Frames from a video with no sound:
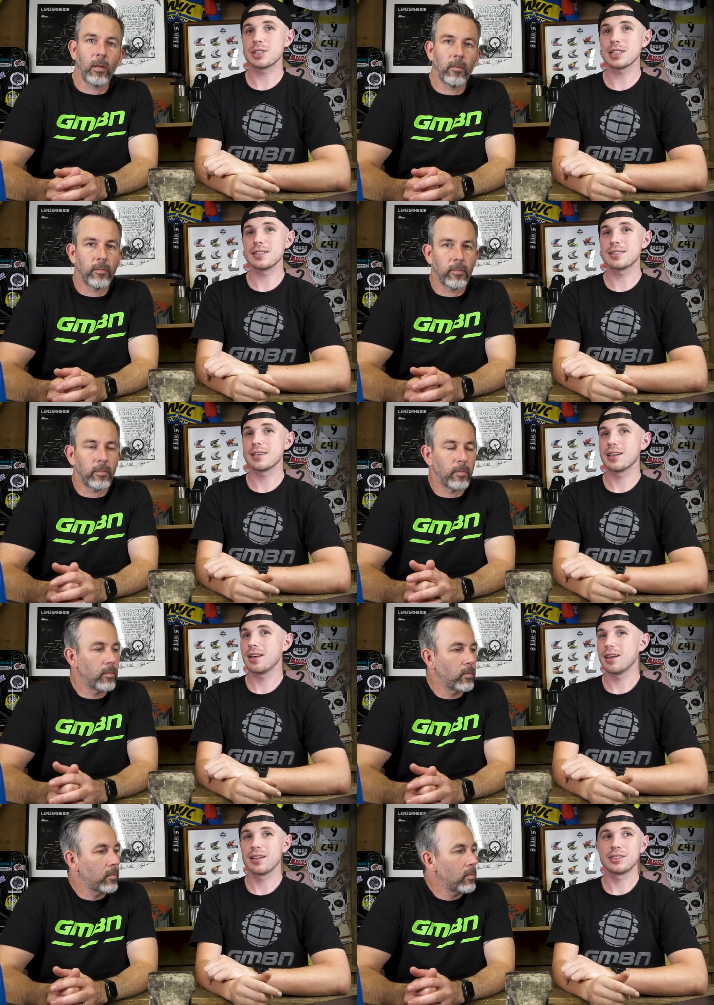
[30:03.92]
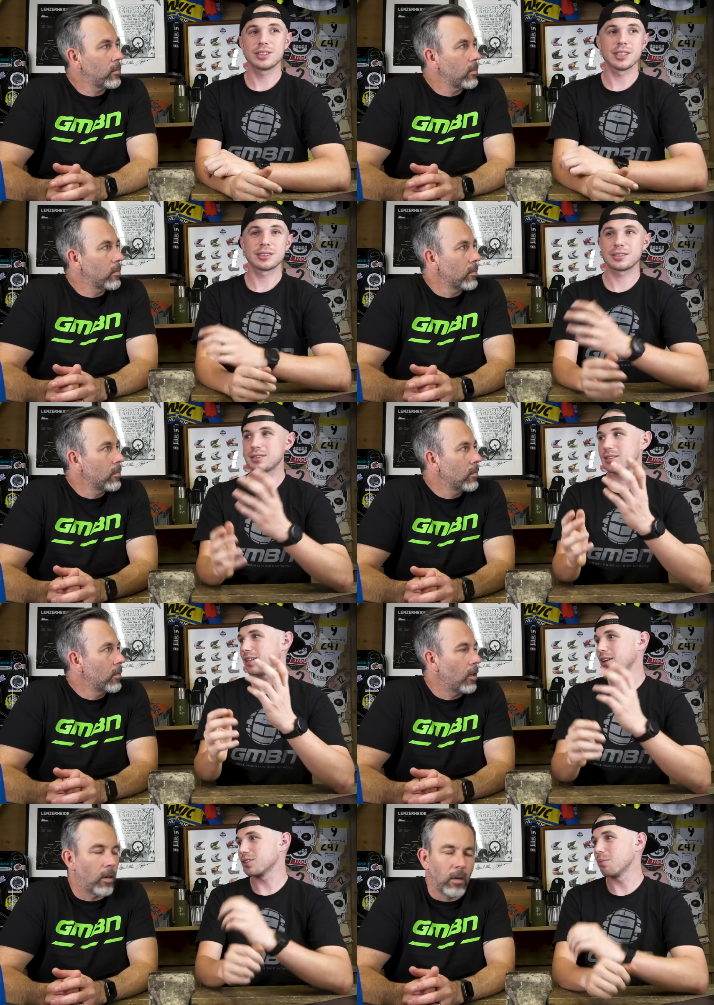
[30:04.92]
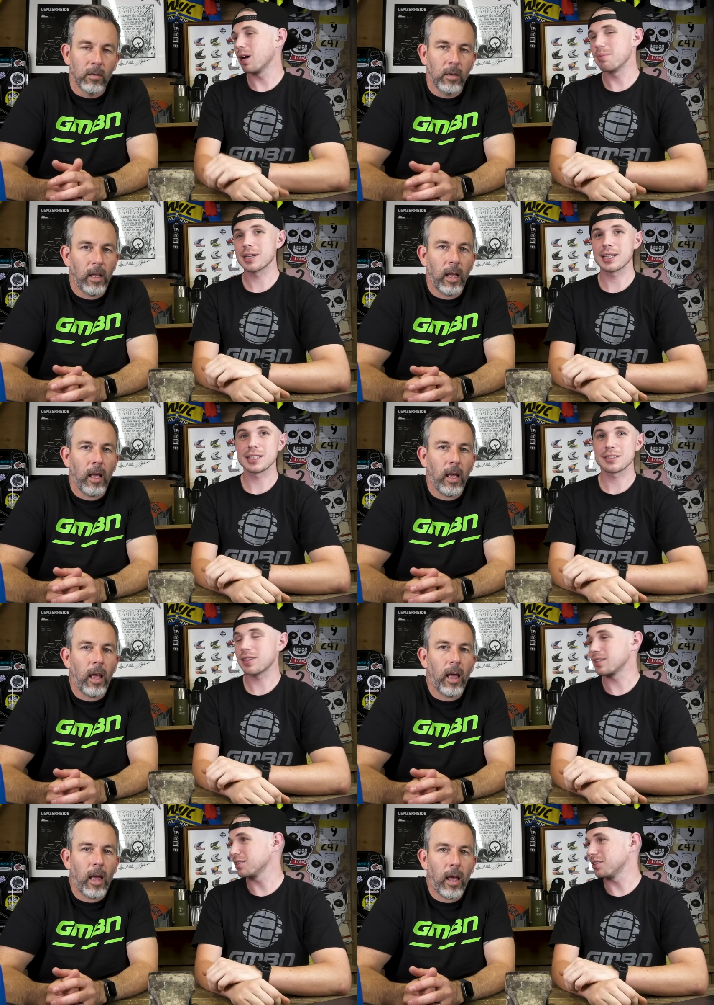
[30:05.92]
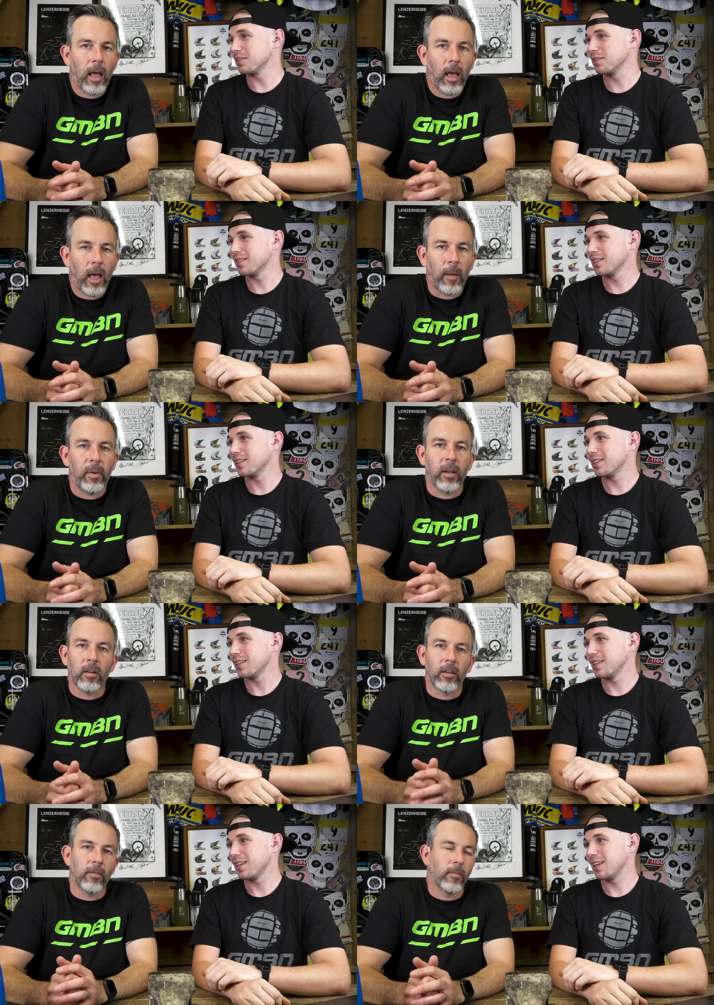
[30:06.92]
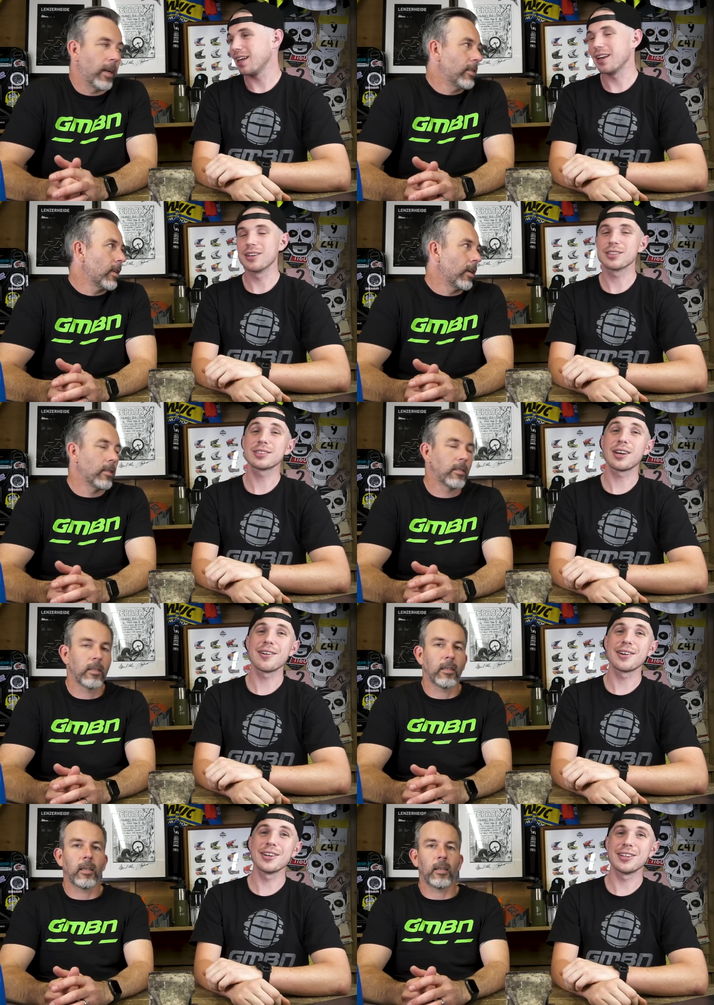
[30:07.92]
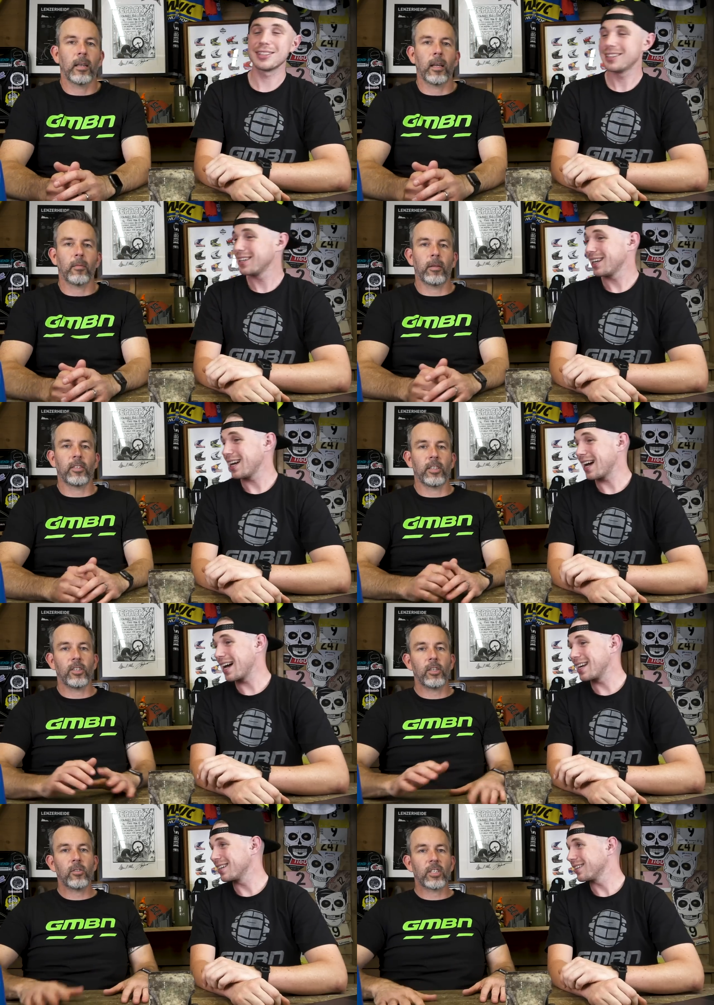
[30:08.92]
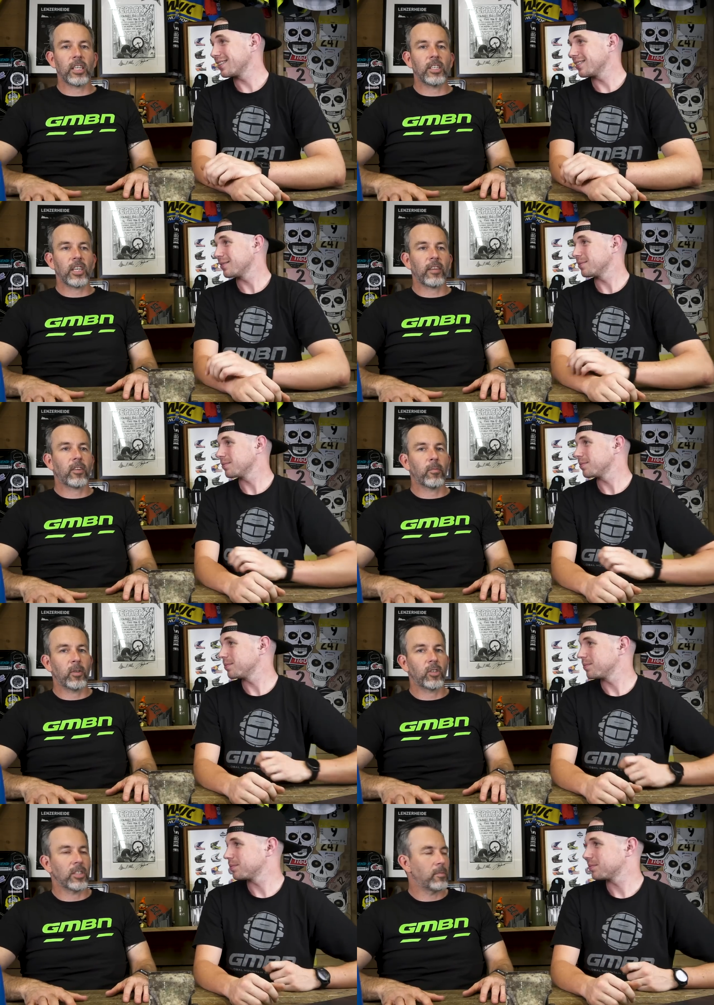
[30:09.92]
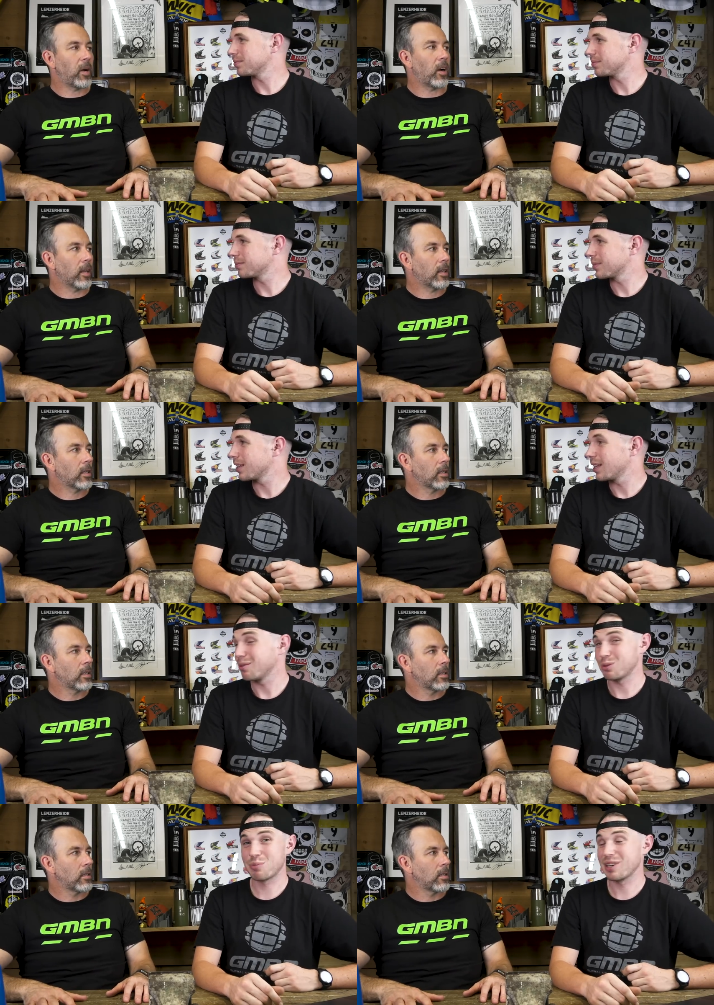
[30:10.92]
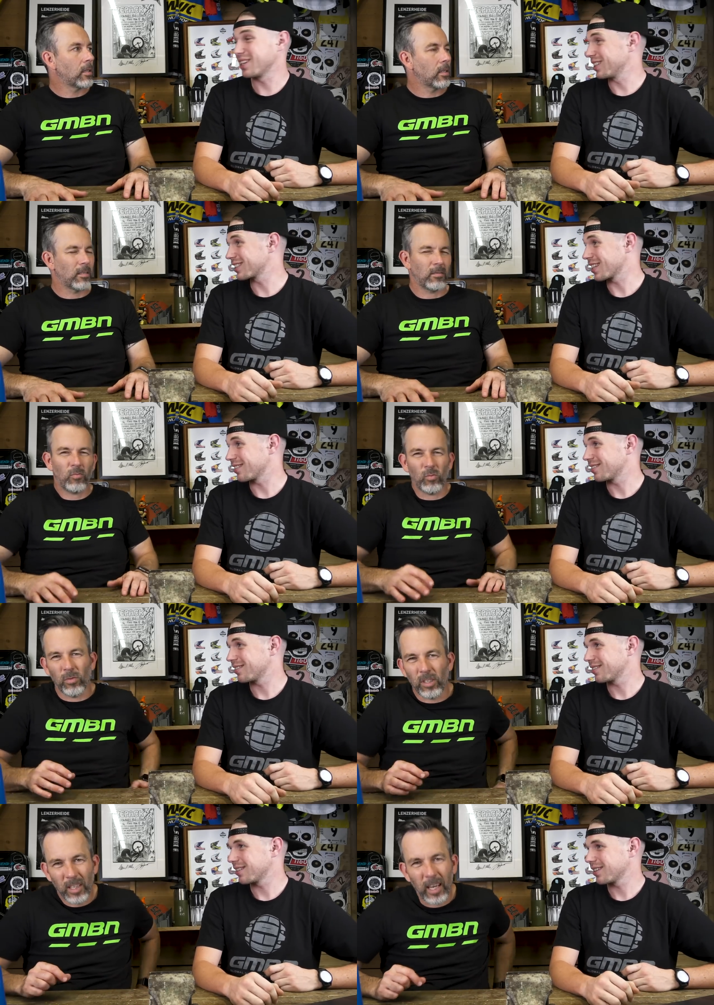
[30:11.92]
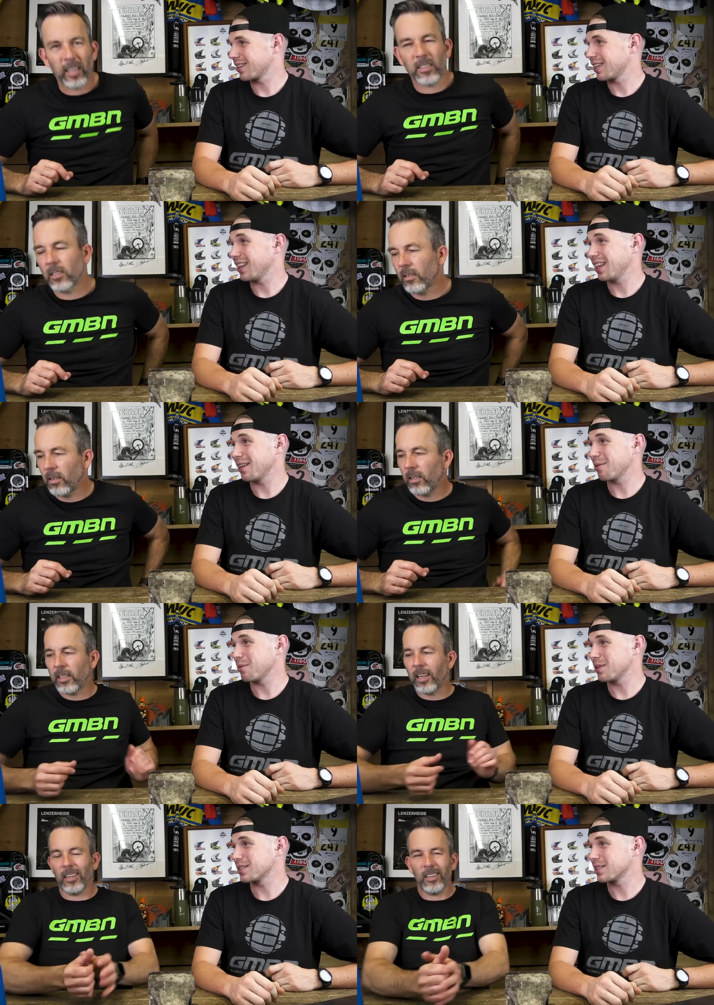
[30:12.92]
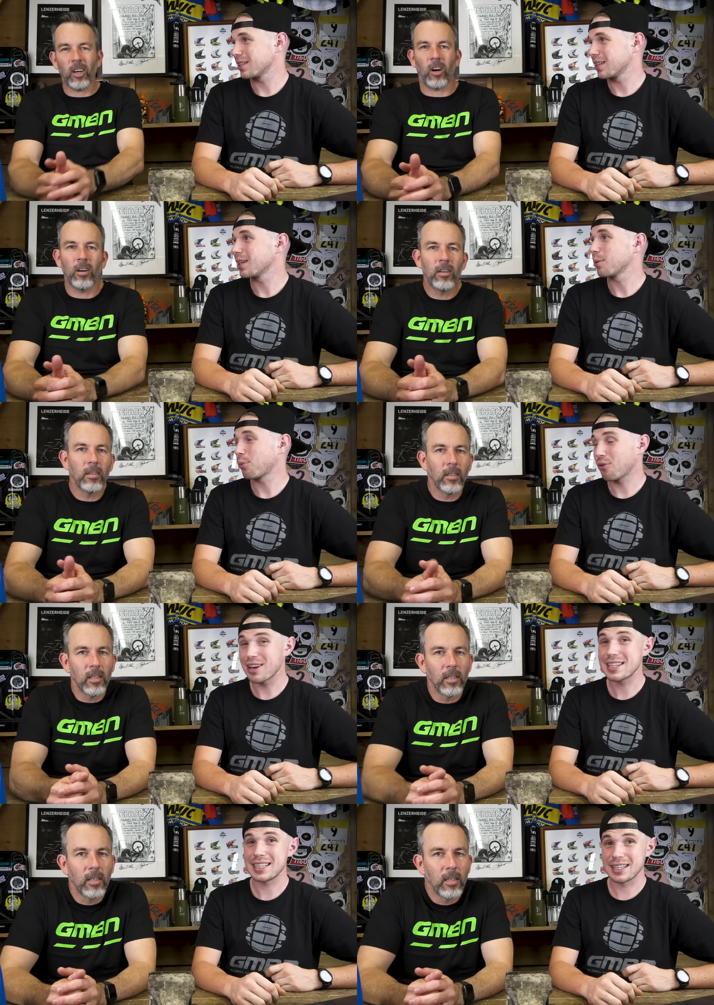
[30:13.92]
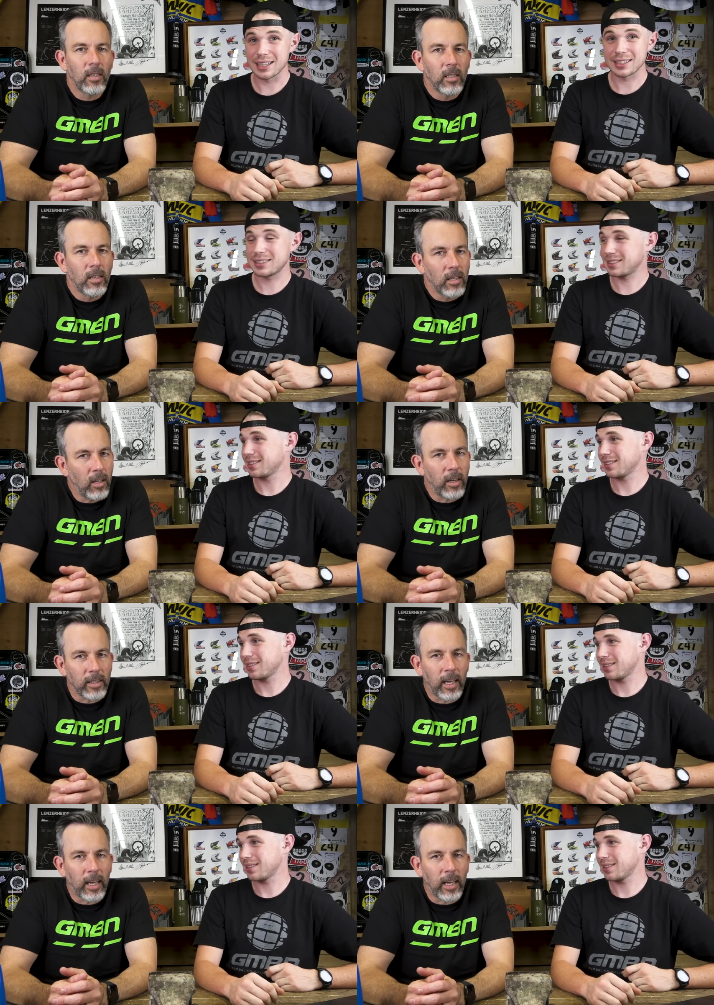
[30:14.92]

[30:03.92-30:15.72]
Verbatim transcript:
Speaker 1: which is just oh. it's on my bucket list of things to do. Epic looking race. It looks so good. Uh, did um, you
Speaker 2: see Geoff Kabush's bike?
Speaker 1: It's pretty nice that. Oh,
Speaker 2: yes, I like that a lot.
Speaker 1: Pretty nice.
Speaker 2: Like